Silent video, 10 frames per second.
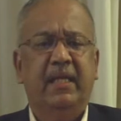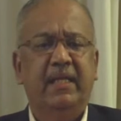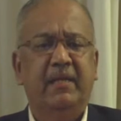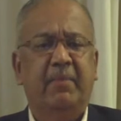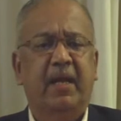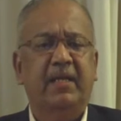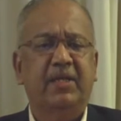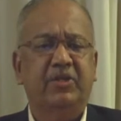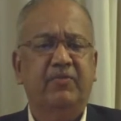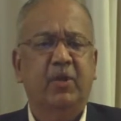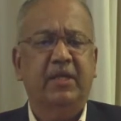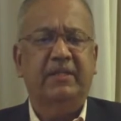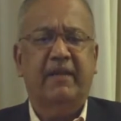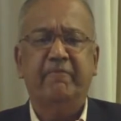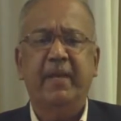Indian plantation workers
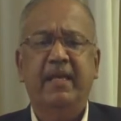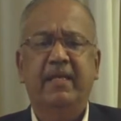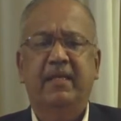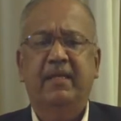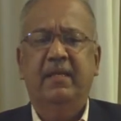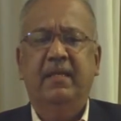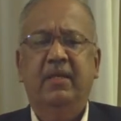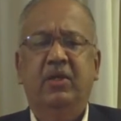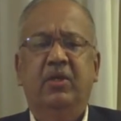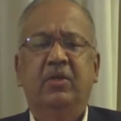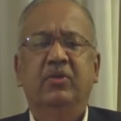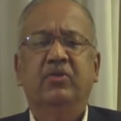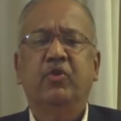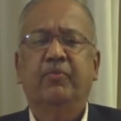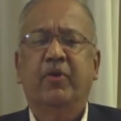have made
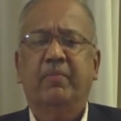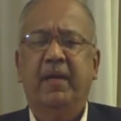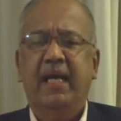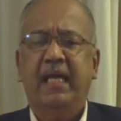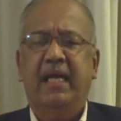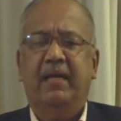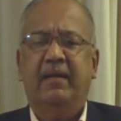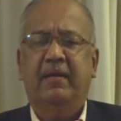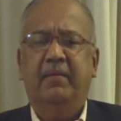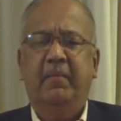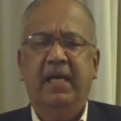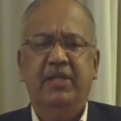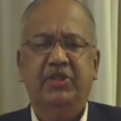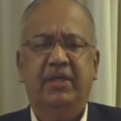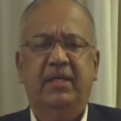to put
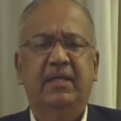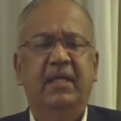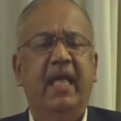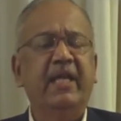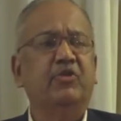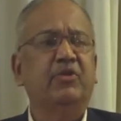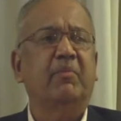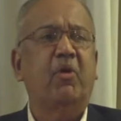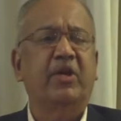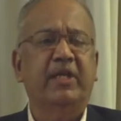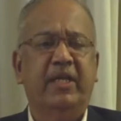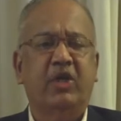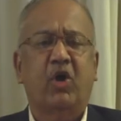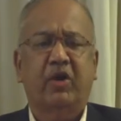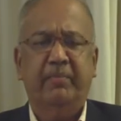Malaysia into the modern
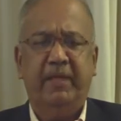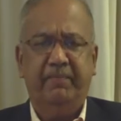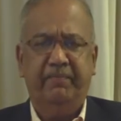economy.